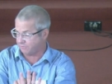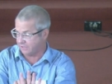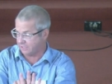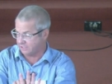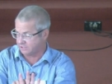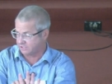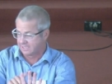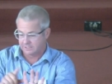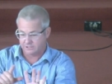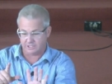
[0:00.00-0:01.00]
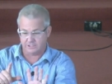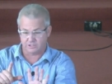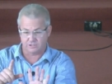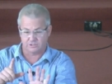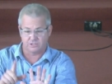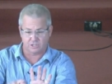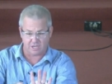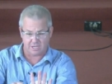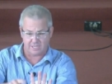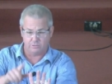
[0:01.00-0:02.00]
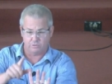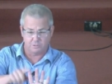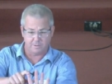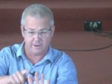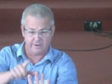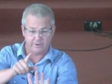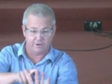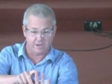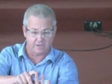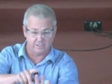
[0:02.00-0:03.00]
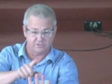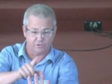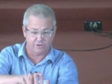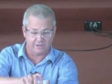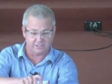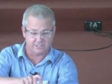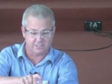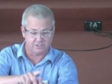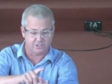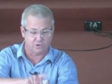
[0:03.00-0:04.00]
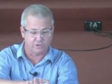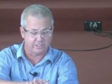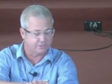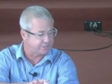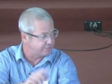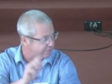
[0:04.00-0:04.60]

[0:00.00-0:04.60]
fingers, Jesus died, was buried, rose for our sins according to